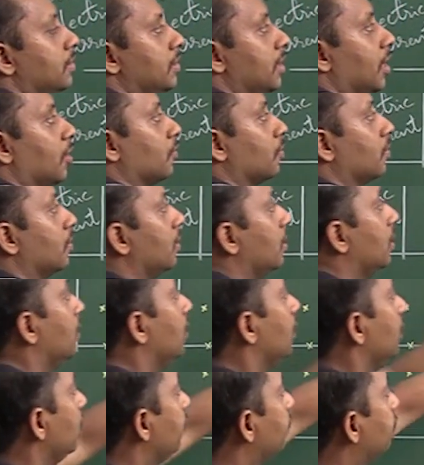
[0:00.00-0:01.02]
Now,
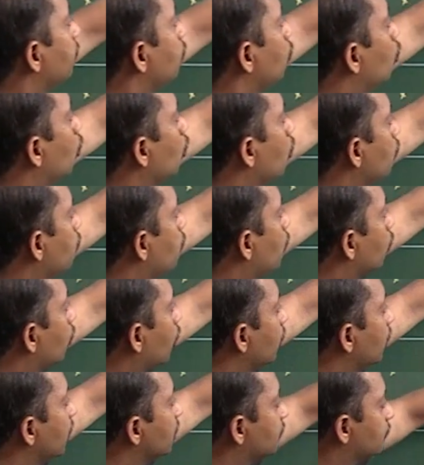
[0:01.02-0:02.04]
if no
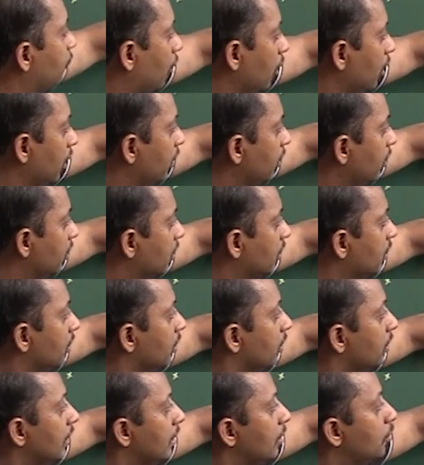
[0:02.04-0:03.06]
photon is falling,
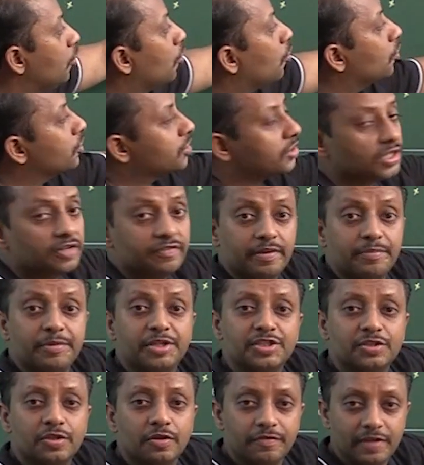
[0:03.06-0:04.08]
no question of
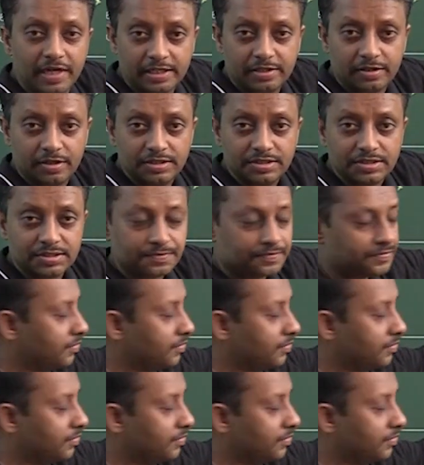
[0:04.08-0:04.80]
emission of electrons.